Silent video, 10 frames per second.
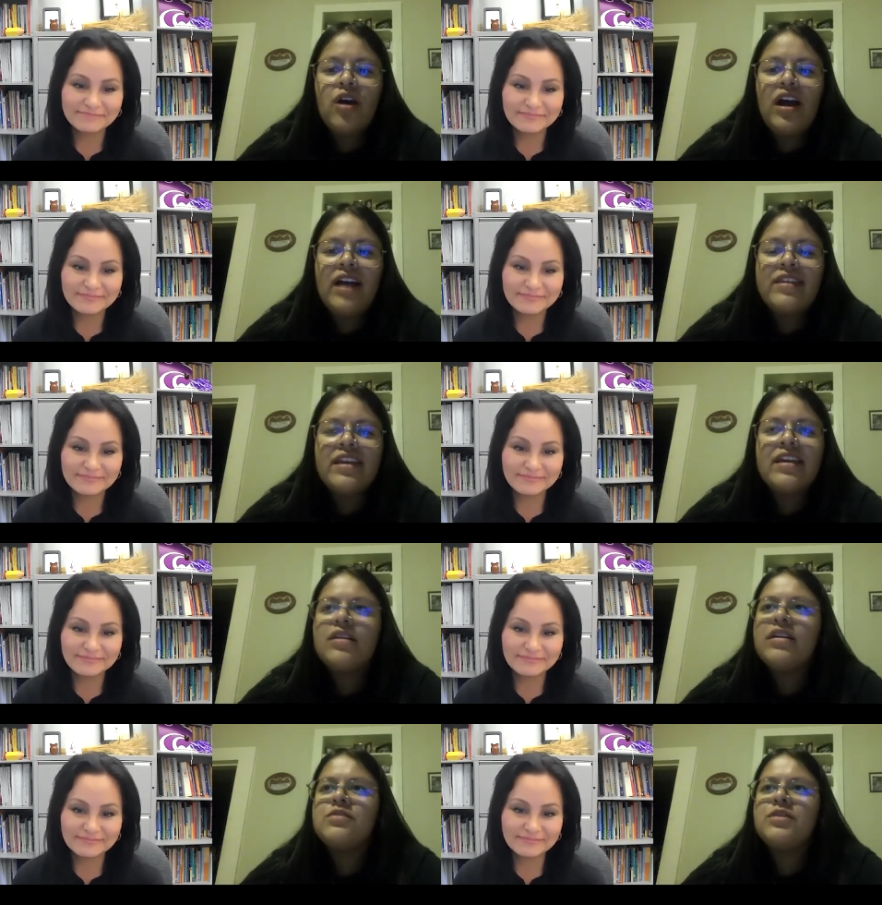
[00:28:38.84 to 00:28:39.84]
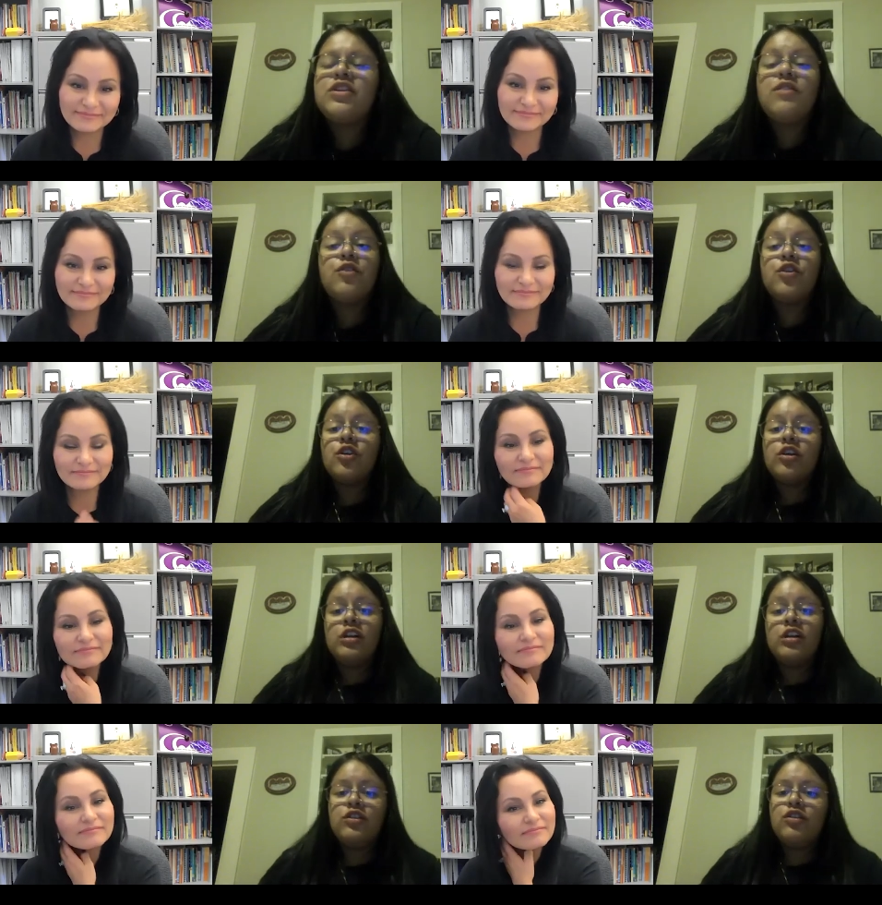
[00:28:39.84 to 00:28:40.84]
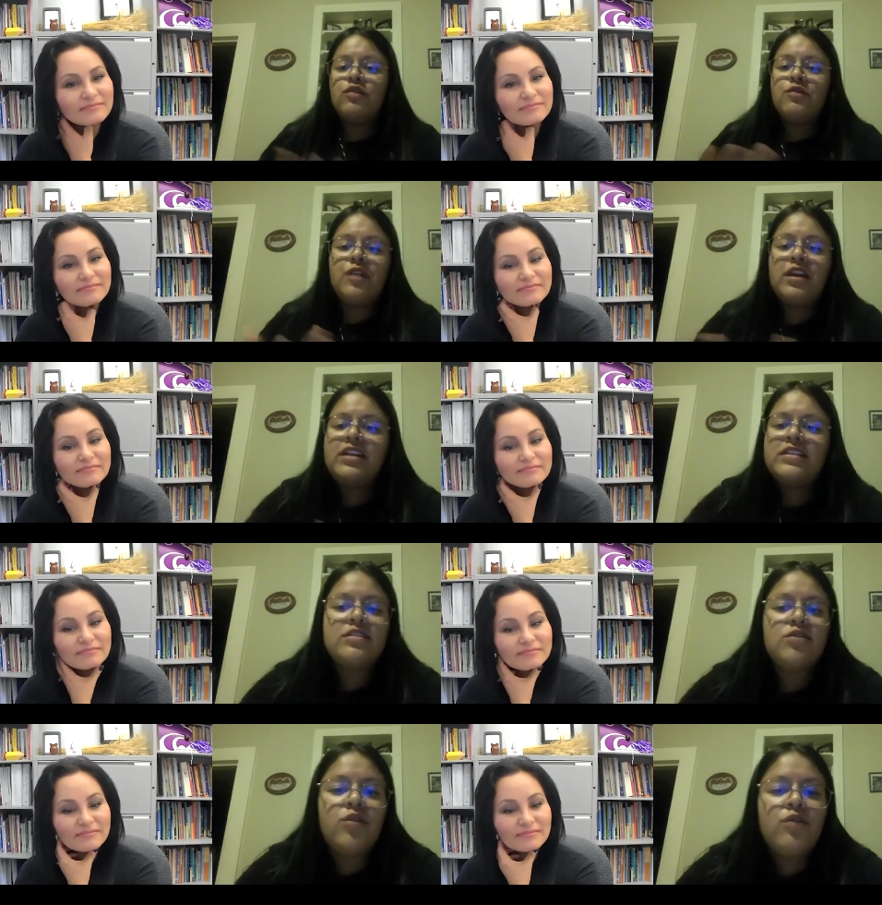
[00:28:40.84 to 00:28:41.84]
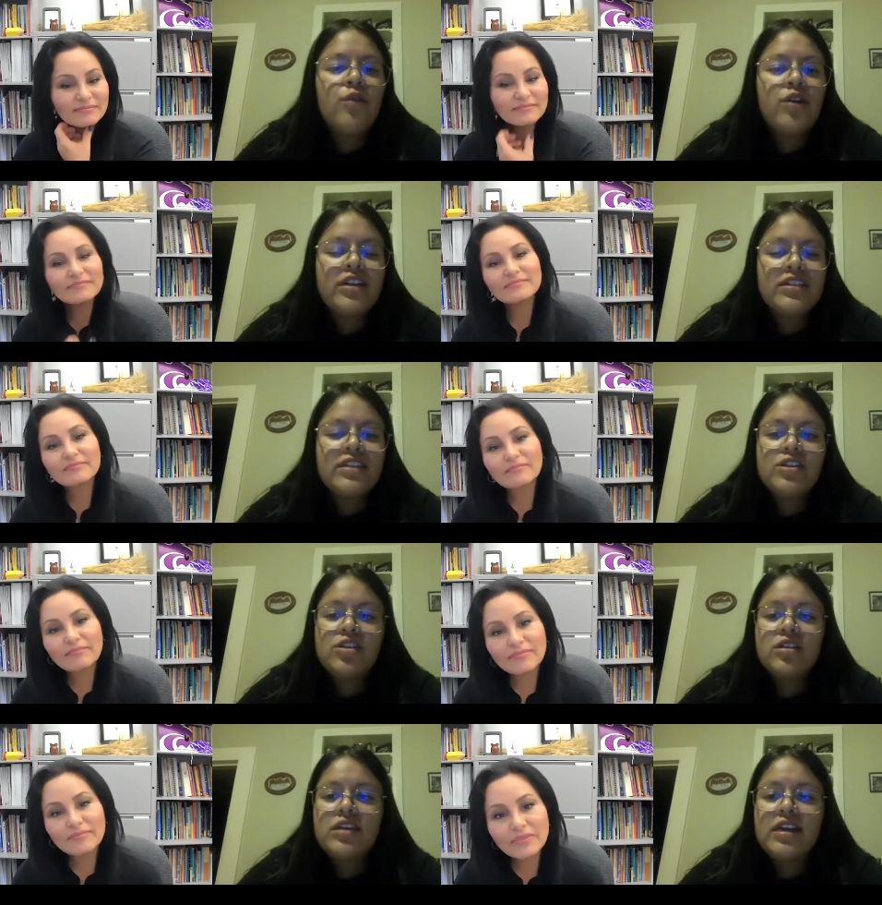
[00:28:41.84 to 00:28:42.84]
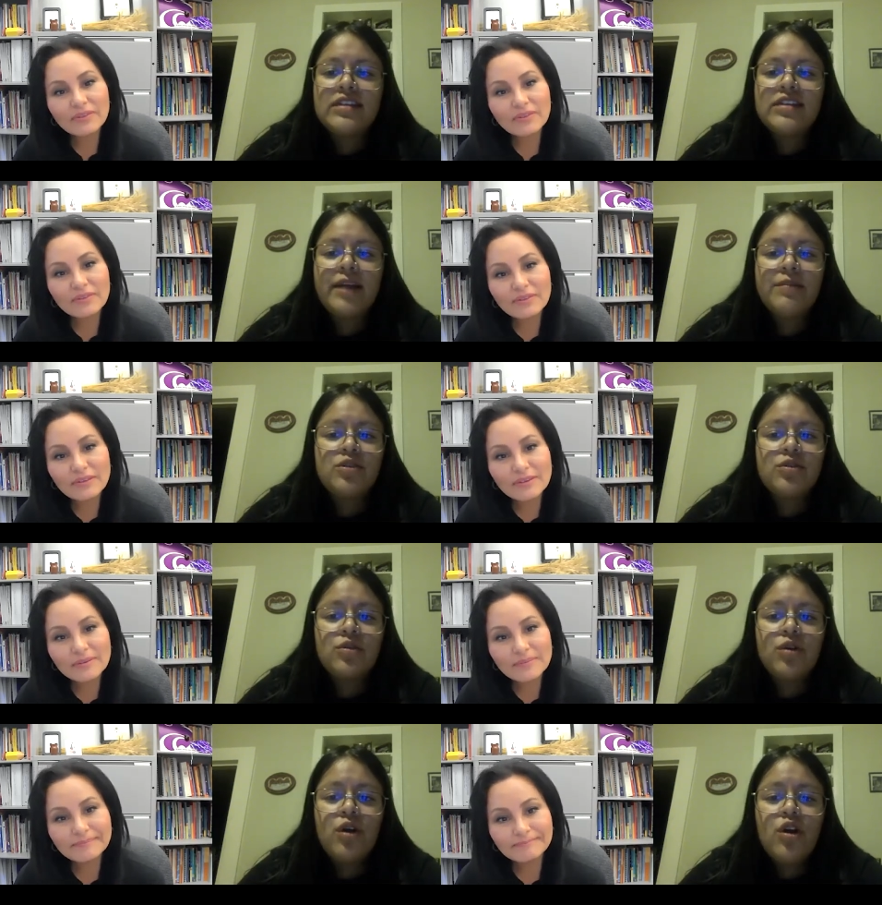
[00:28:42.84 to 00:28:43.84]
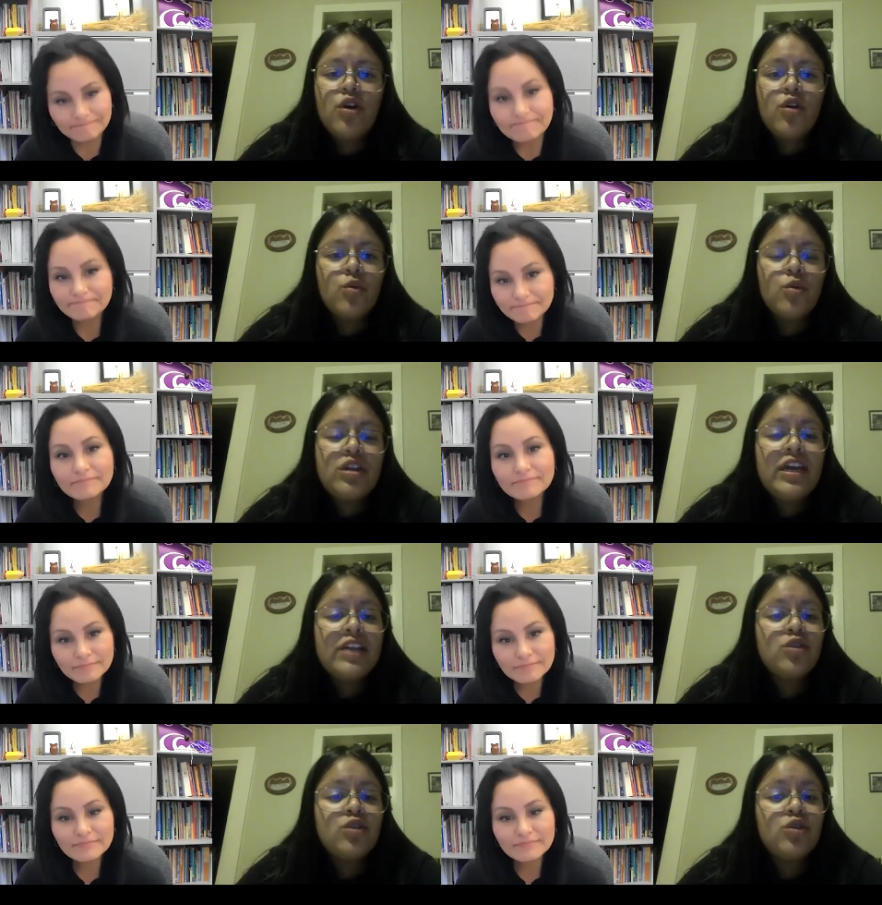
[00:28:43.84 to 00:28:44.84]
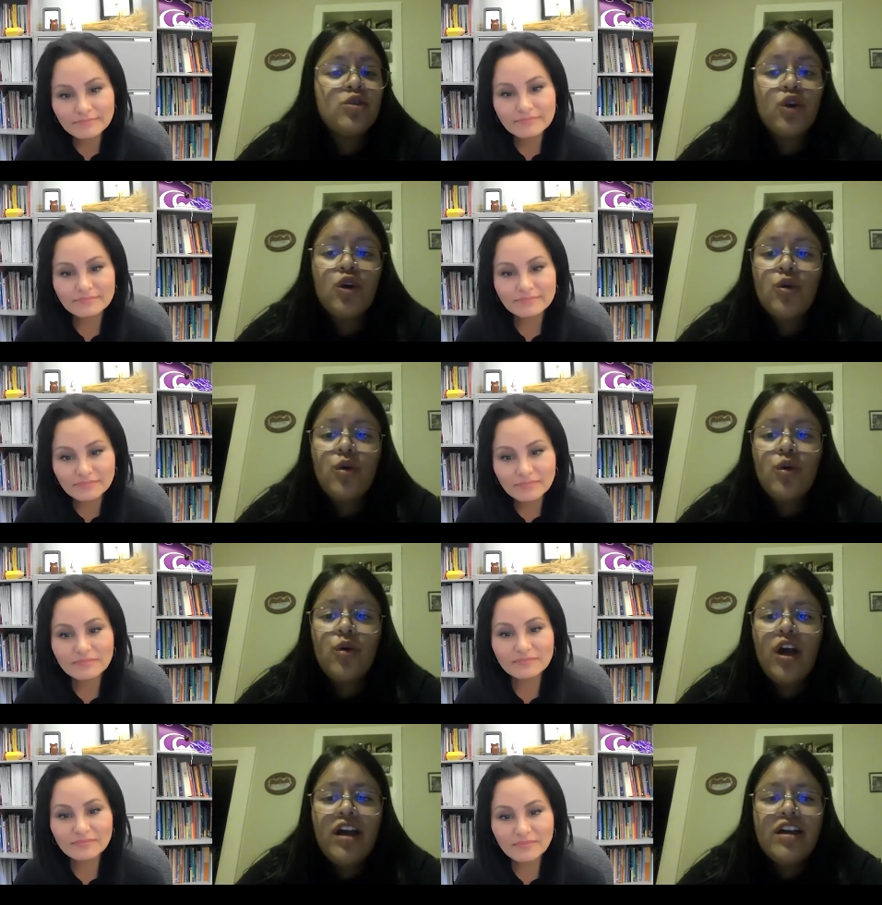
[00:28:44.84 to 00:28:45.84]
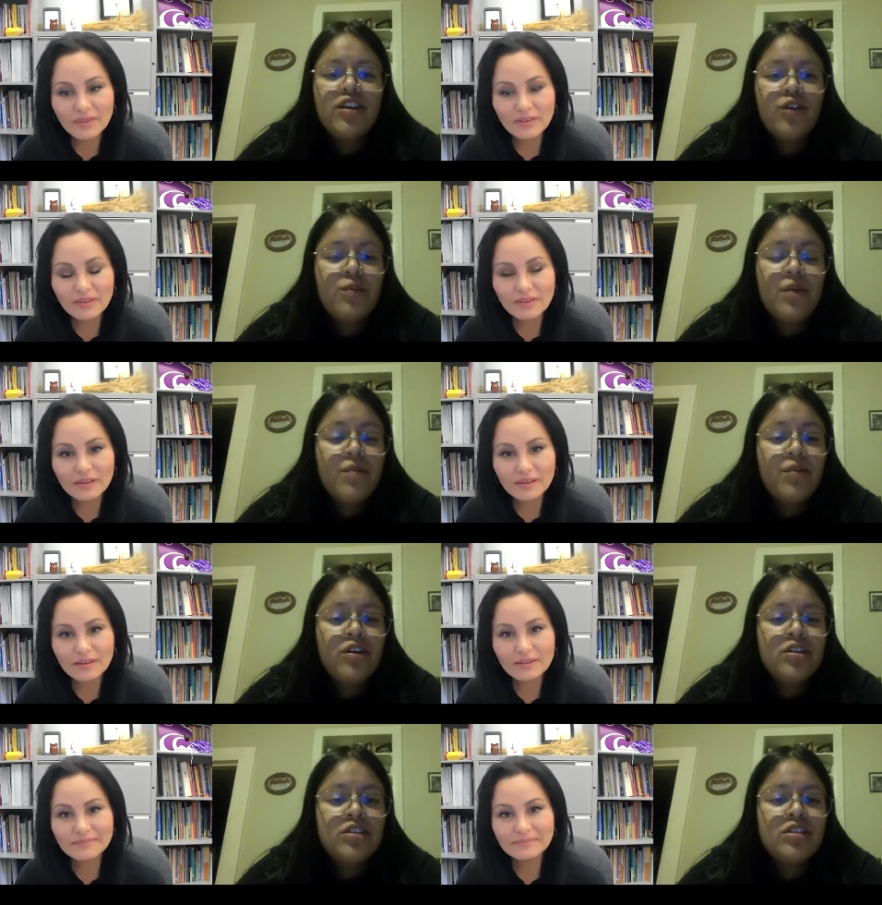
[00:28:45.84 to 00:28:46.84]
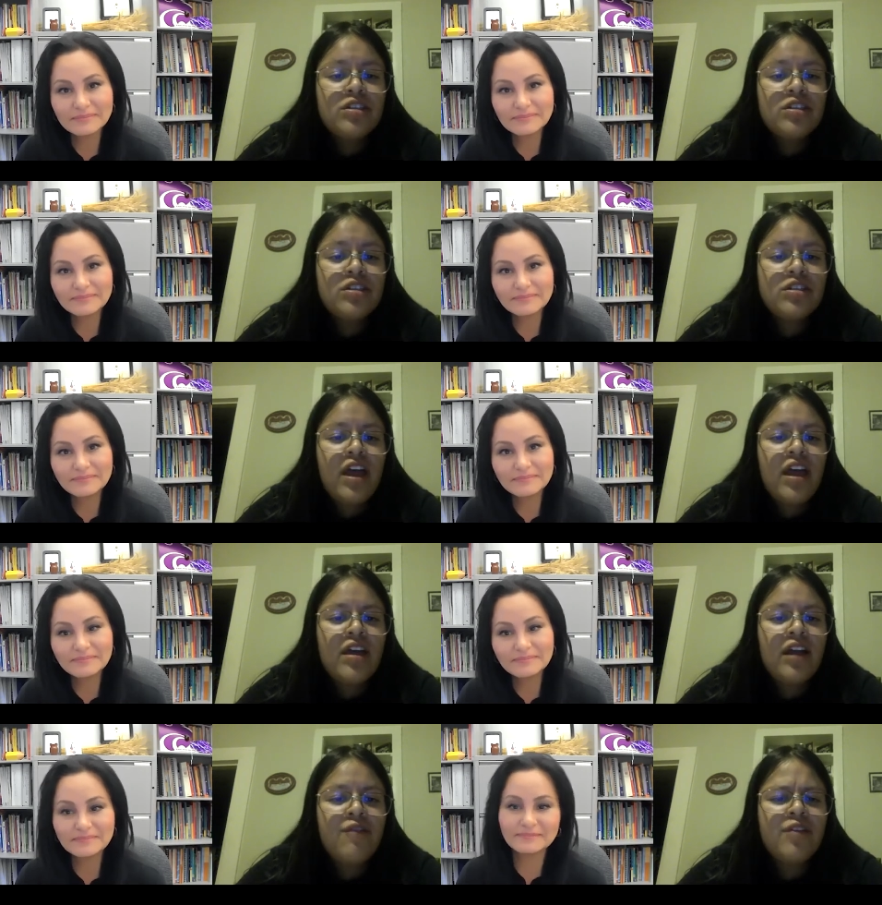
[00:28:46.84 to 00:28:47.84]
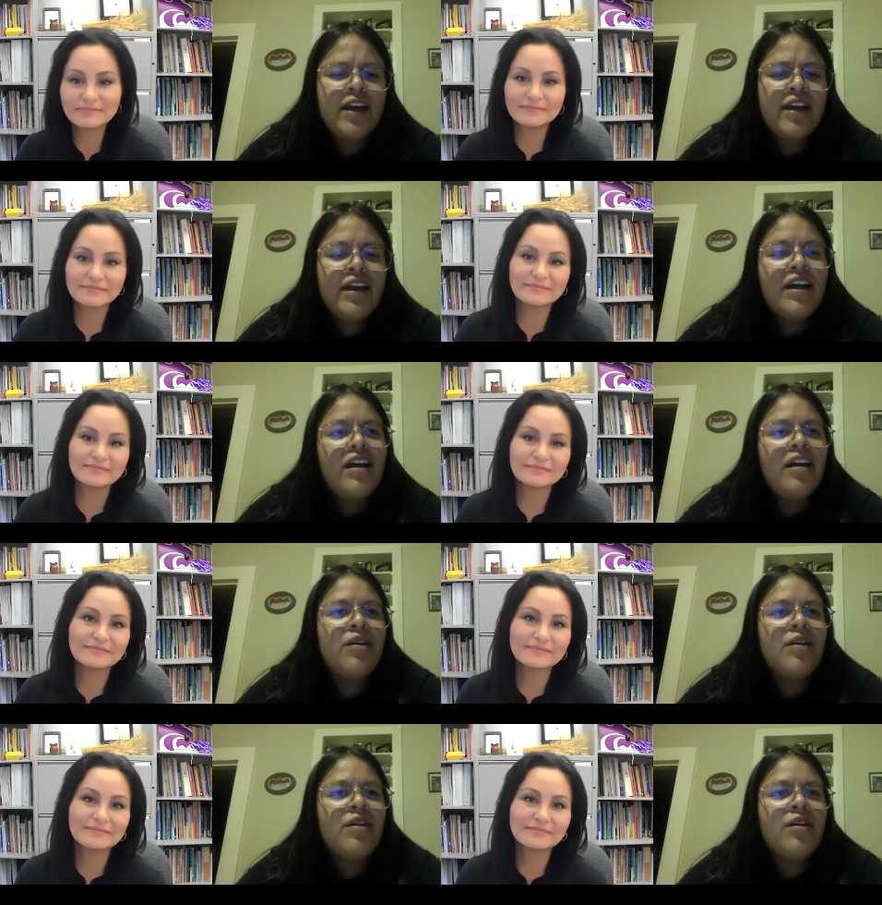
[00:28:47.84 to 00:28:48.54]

Speaker 1: I think especially if you're a leader of any sort of organization, taking time to really get to know your members, and I feel like um,